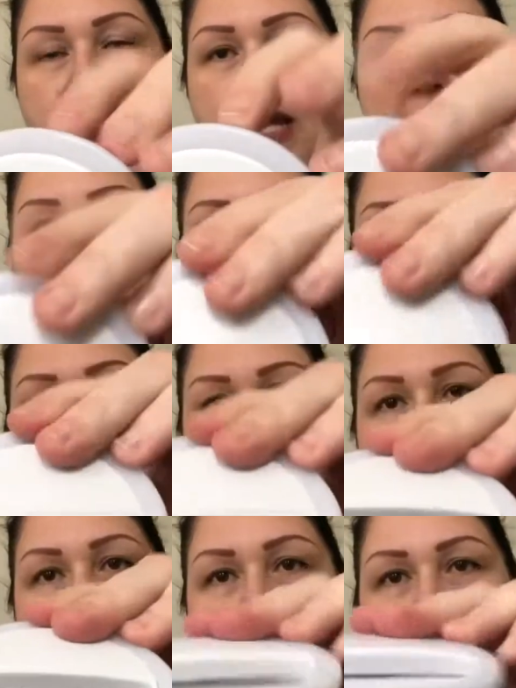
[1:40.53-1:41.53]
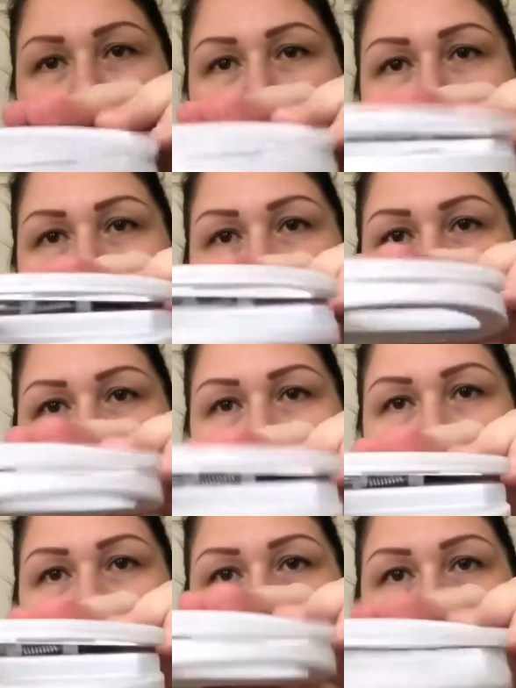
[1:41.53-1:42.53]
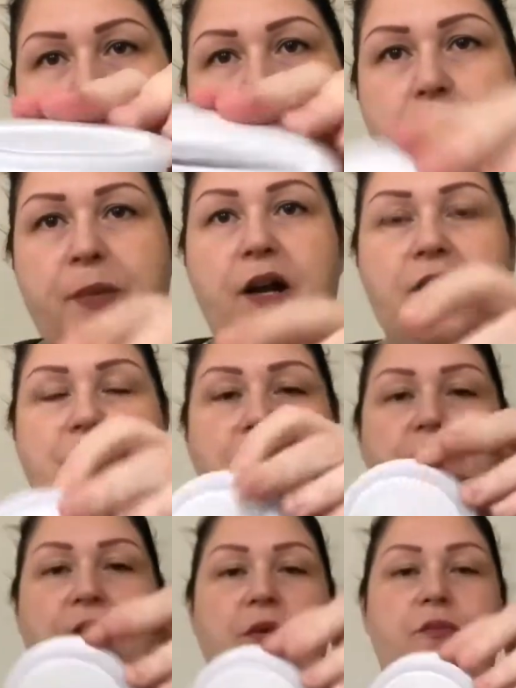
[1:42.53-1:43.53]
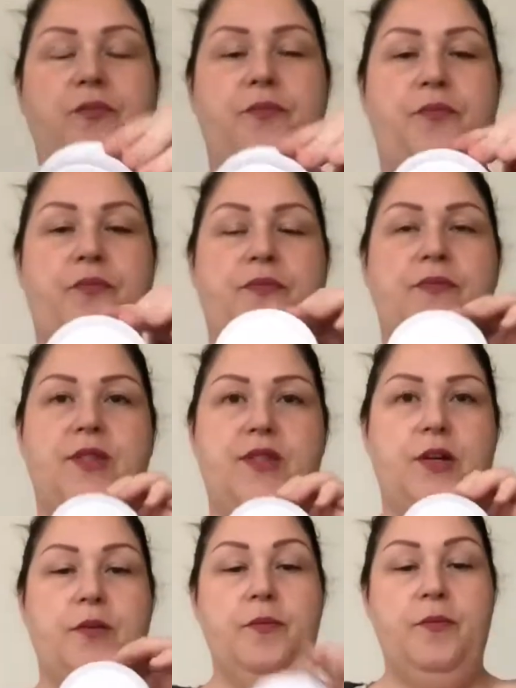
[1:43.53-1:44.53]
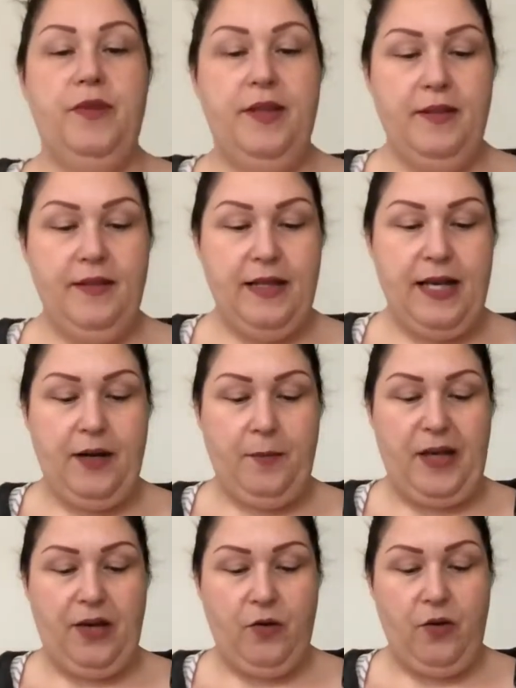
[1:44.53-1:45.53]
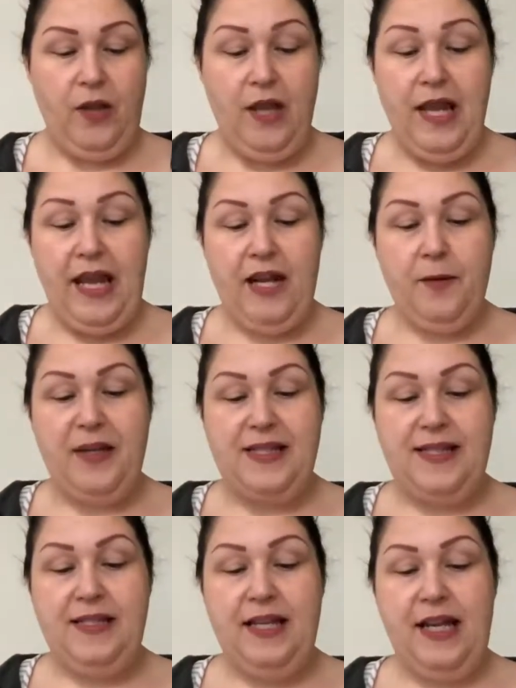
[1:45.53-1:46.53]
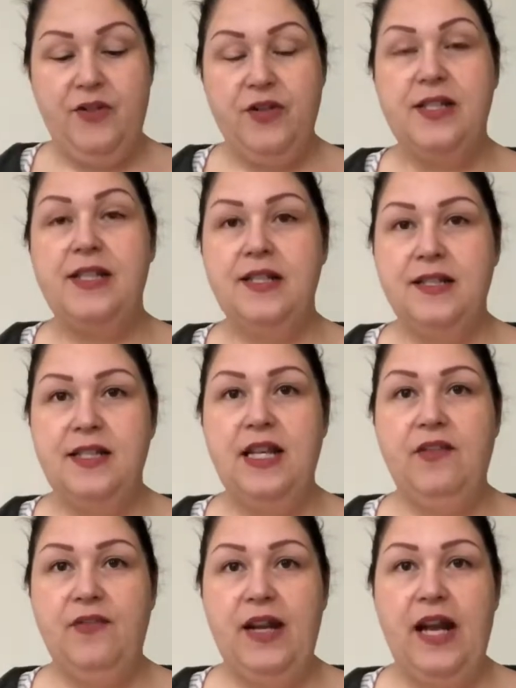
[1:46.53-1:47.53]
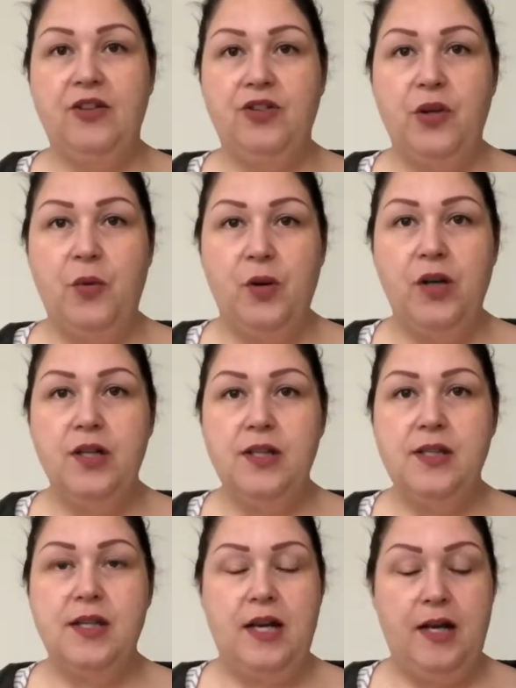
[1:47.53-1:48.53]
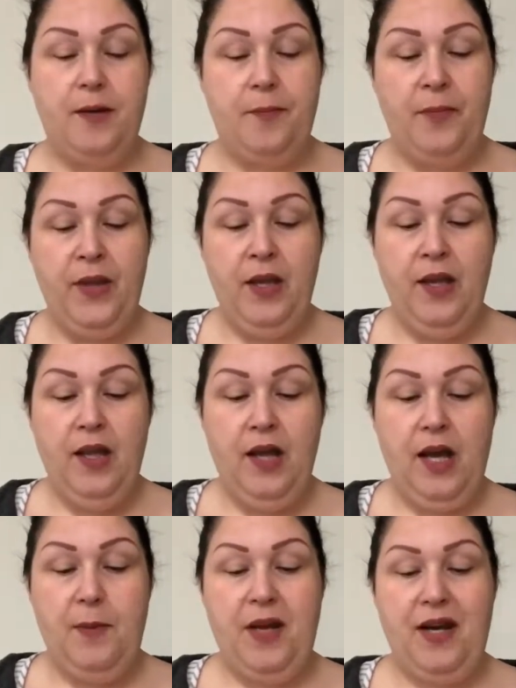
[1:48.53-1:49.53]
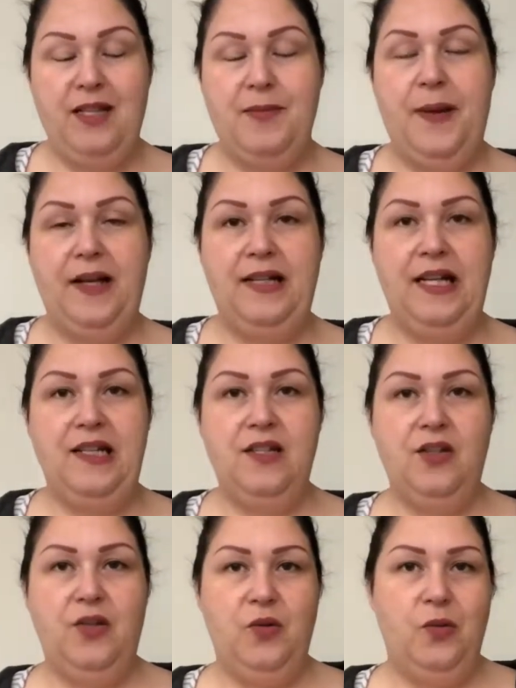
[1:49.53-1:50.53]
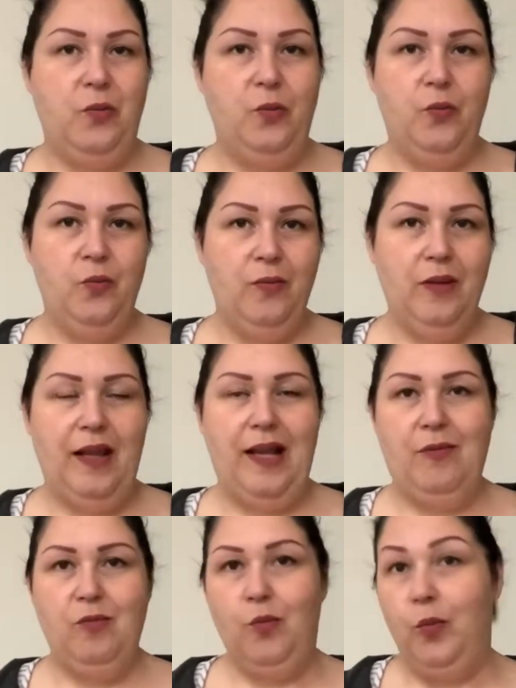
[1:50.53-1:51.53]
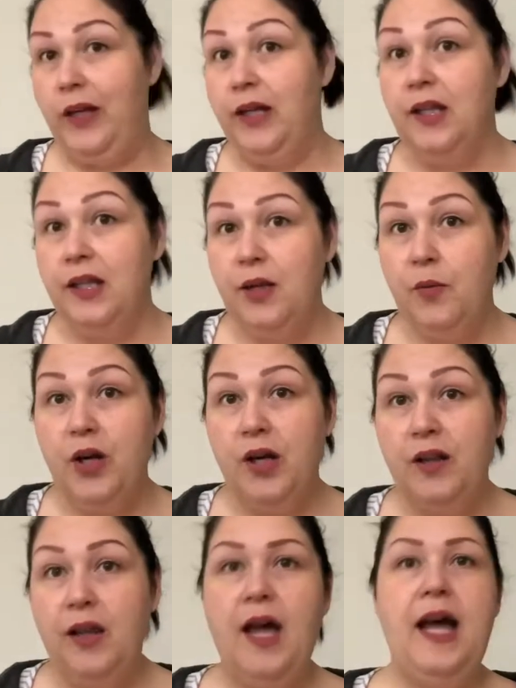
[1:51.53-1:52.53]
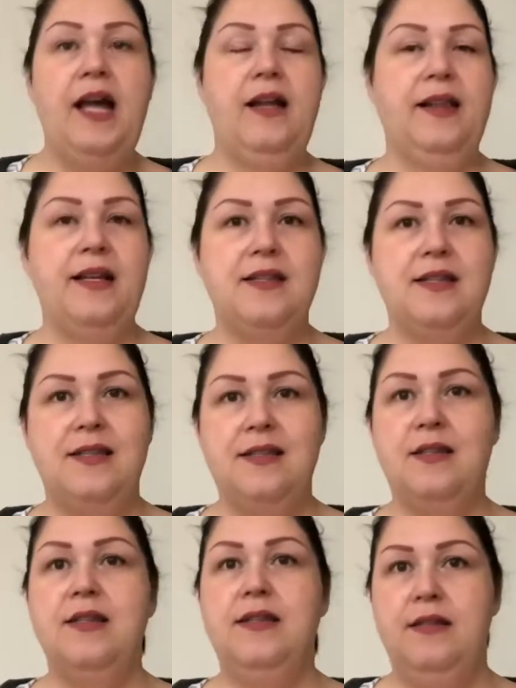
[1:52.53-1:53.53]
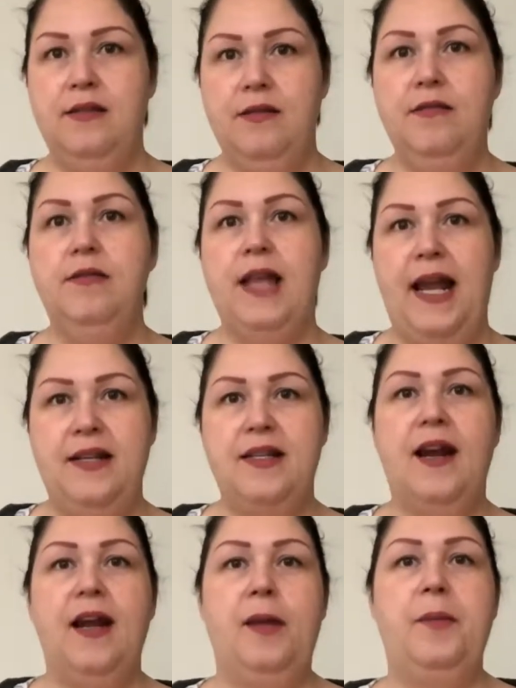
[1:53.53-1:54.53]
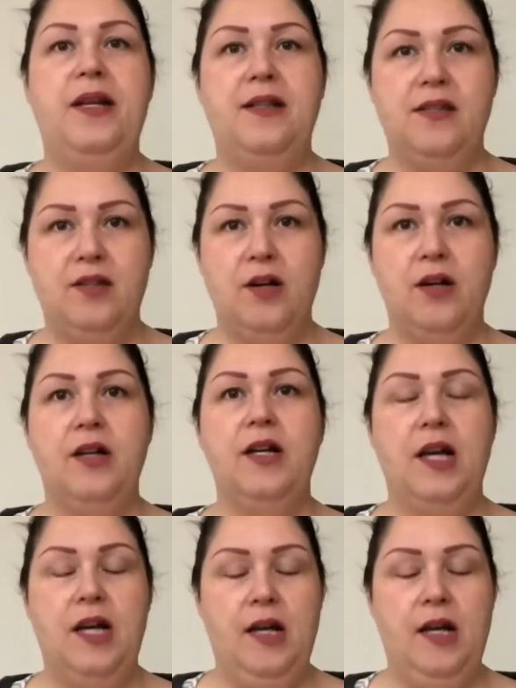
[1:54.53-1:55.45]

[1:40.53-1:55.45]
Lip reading: And you just clip it onto your phone. So that'll be cool. It'll be interesting to see if it actually works. I'm not expecting it to like really work a lot unless it's nighttime and it's dark.